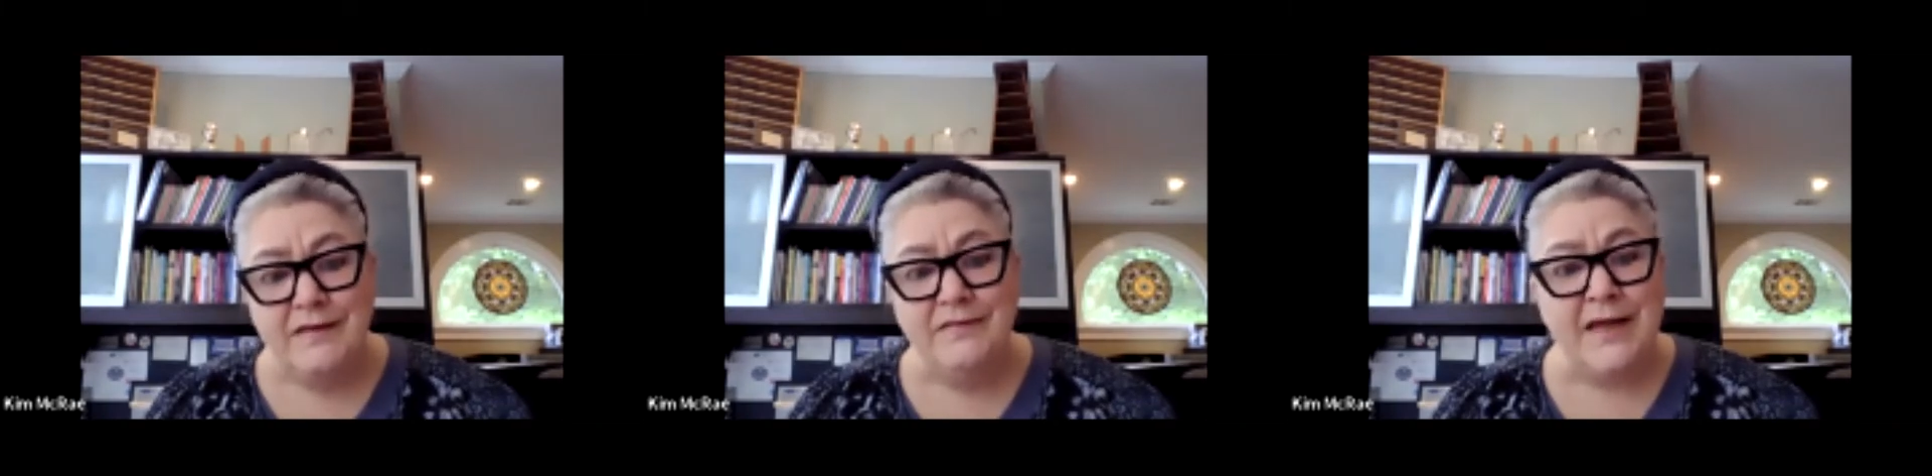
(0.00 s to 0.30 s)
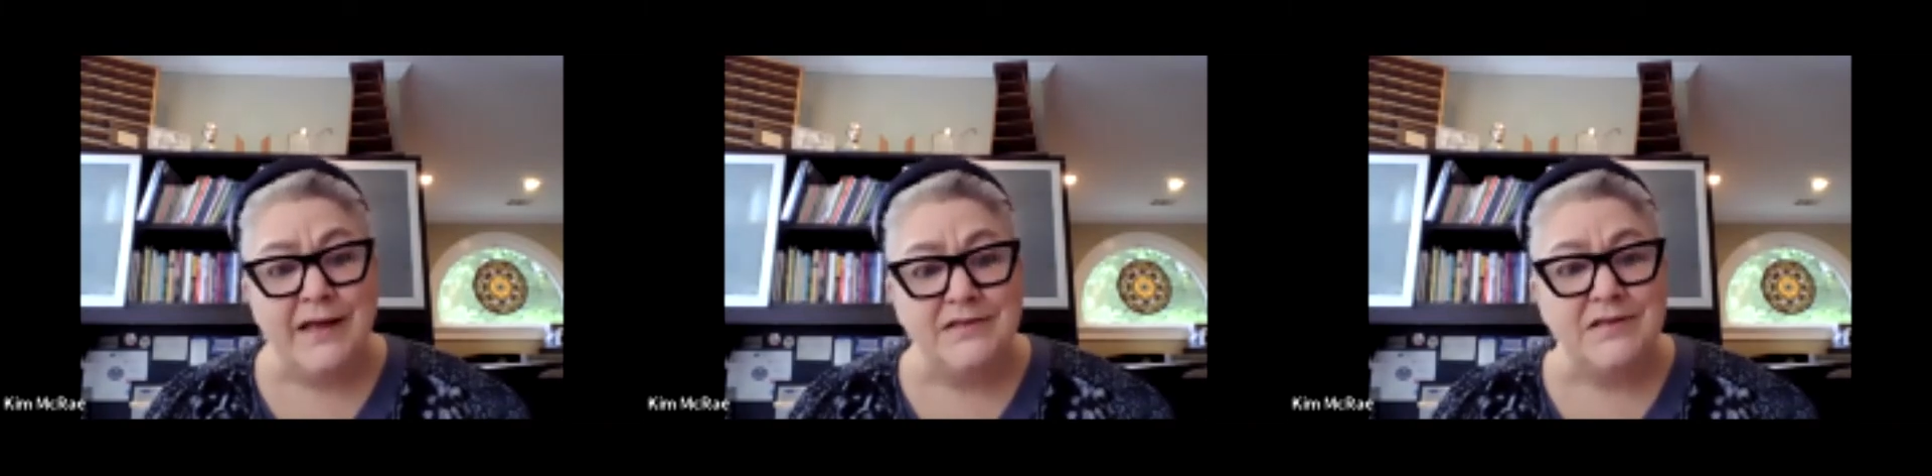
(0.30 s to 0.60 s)

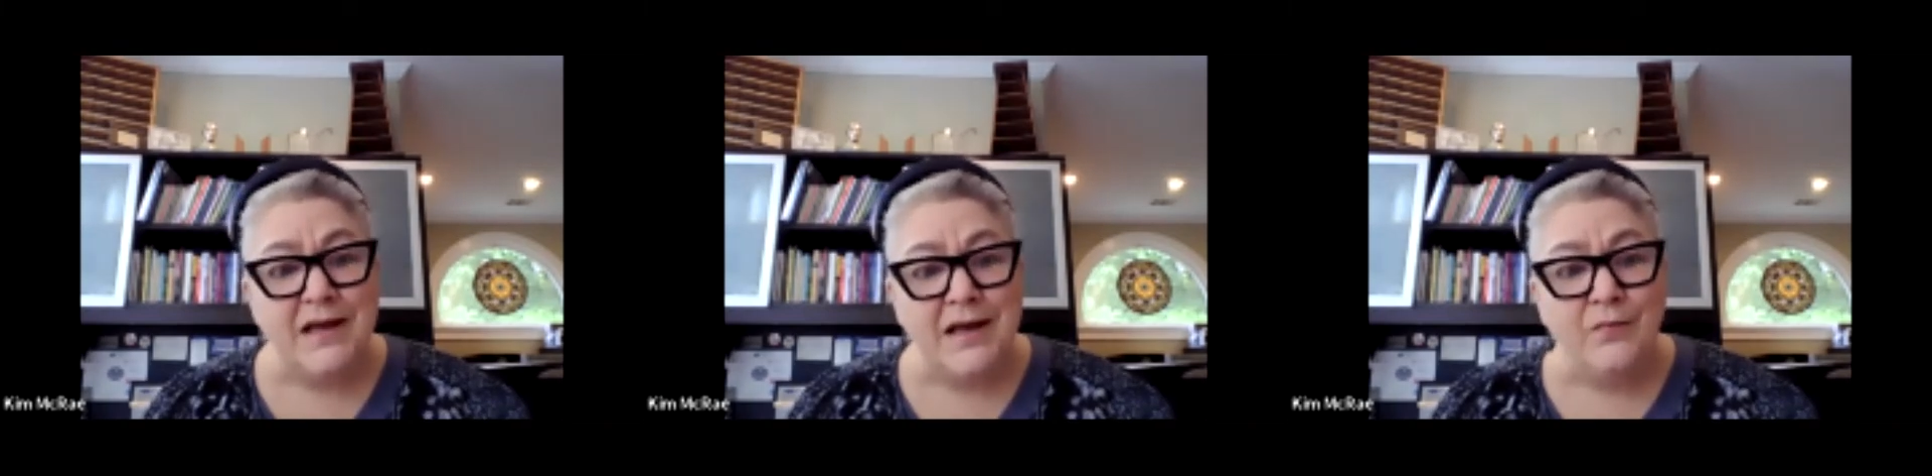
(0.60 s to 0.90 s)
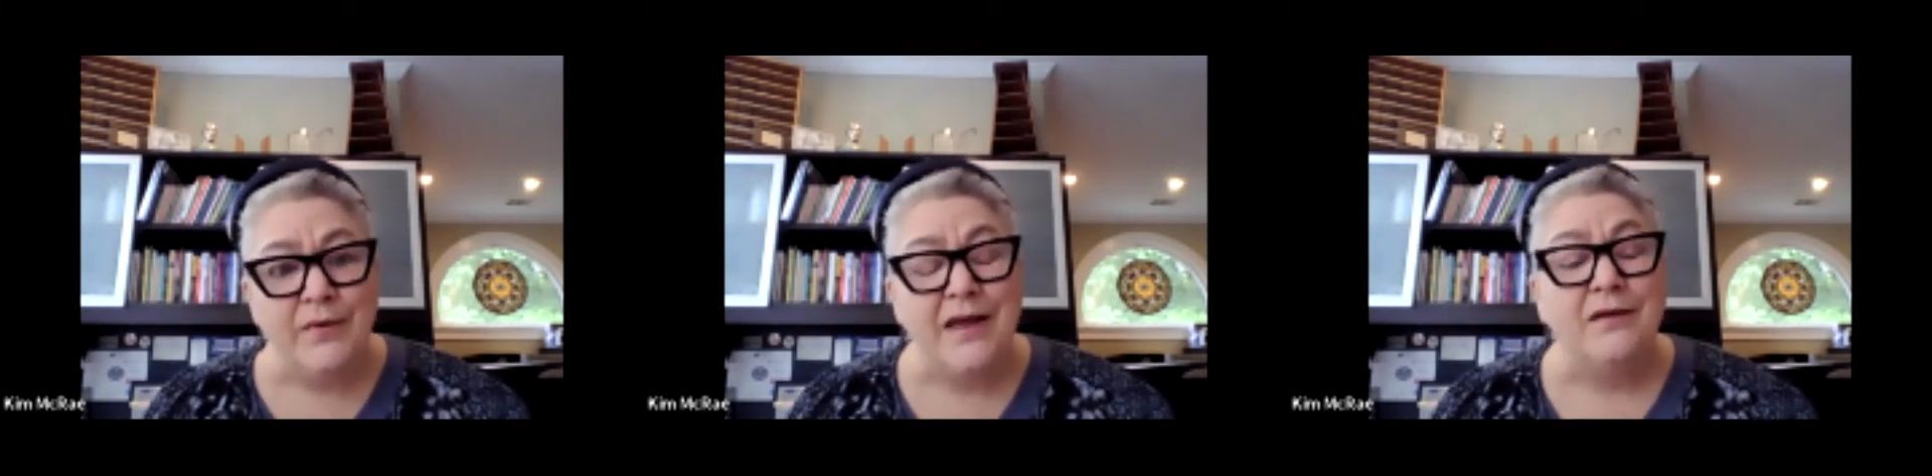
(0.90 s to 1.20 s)
that's, I
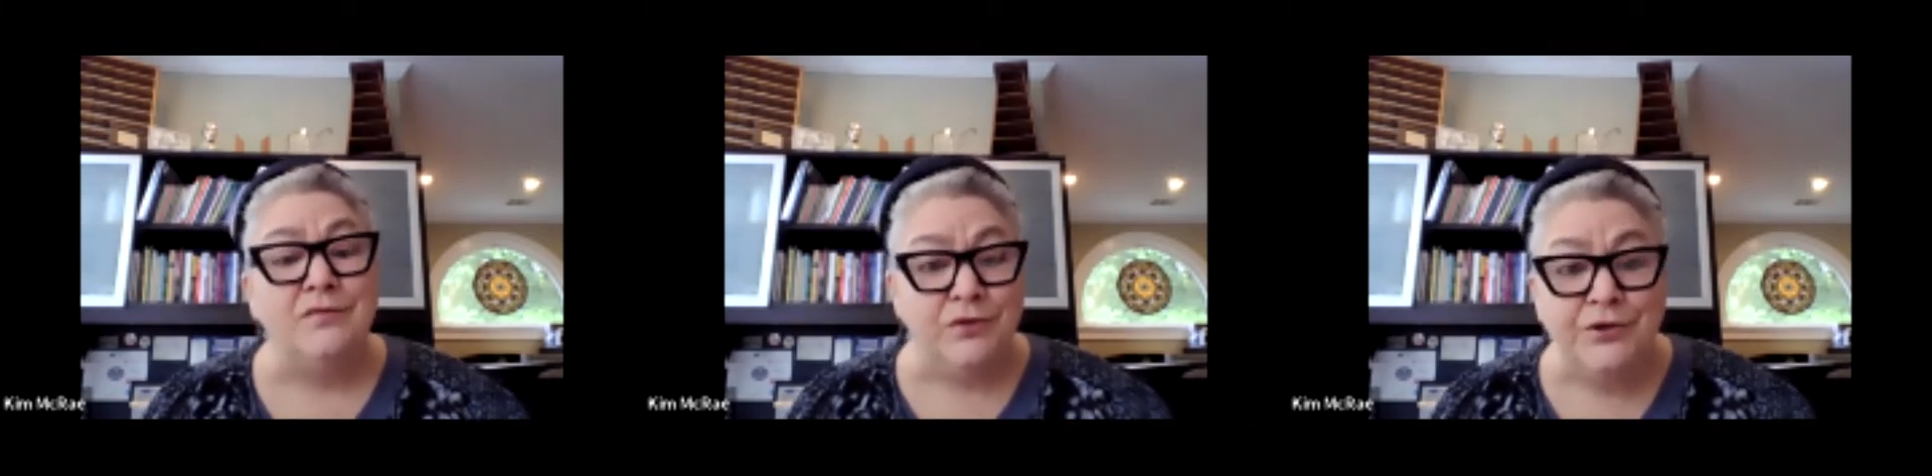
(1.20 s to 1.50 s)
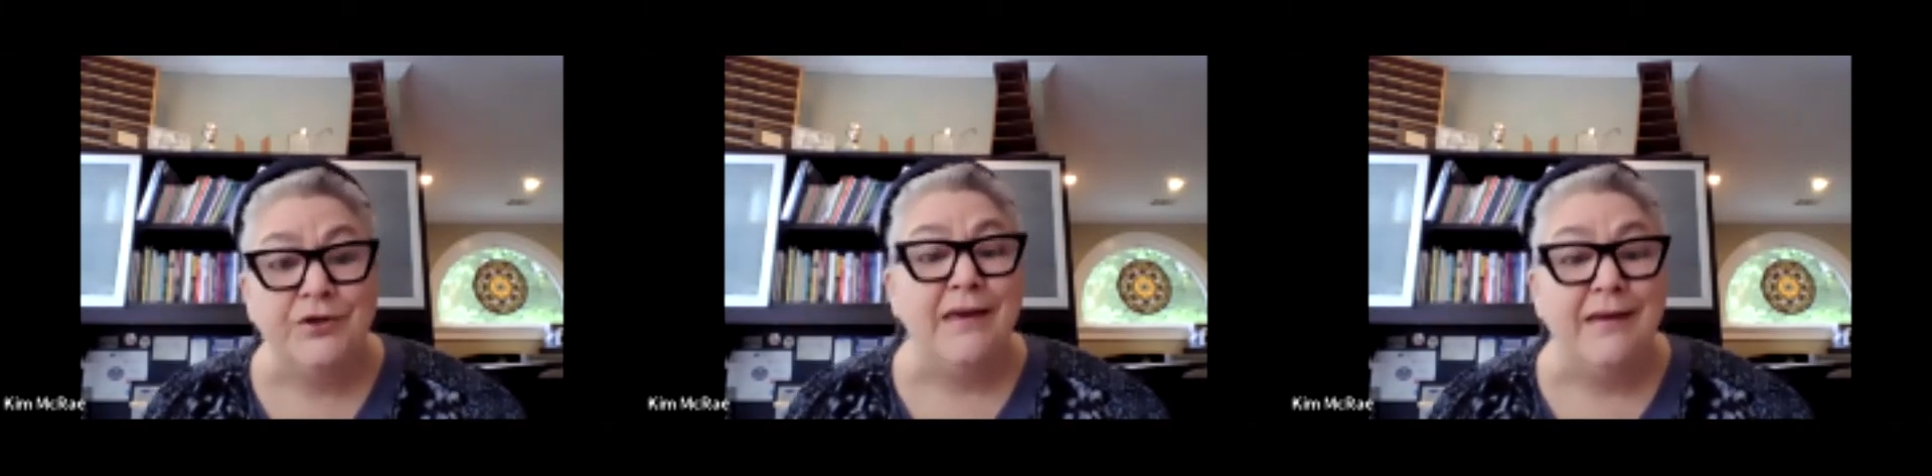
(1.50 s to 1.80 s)
went out
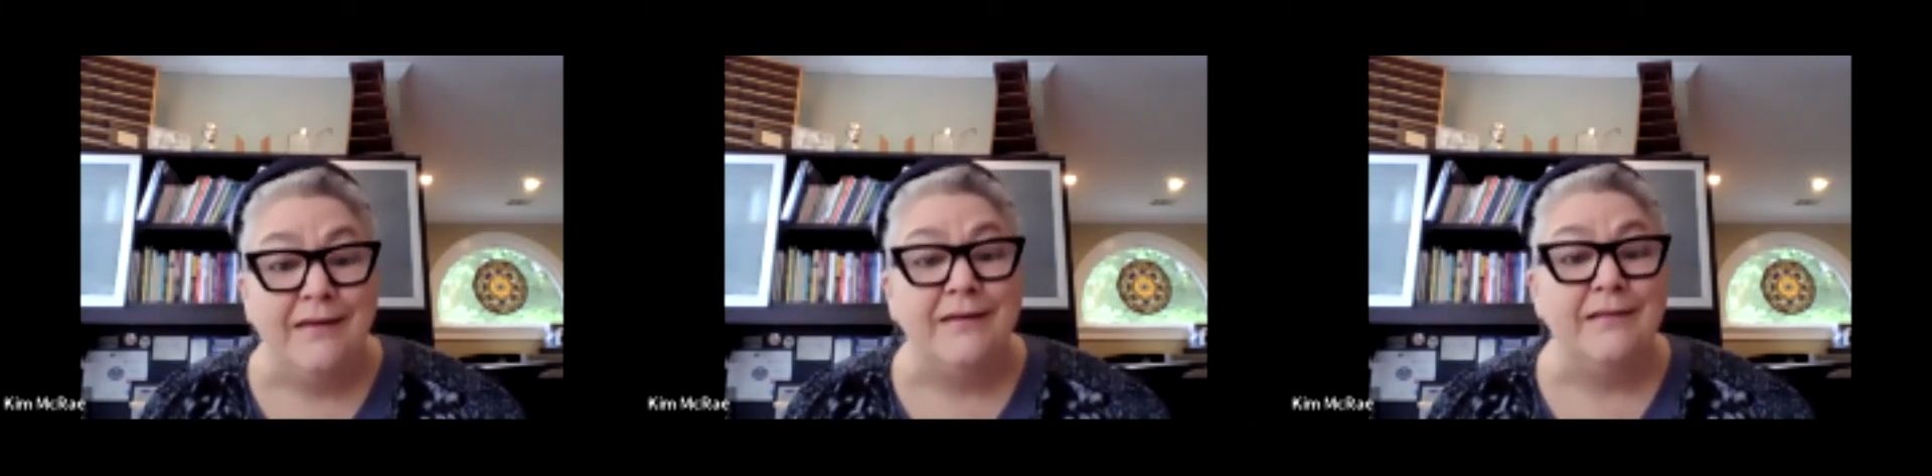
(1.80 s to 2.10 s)
looking,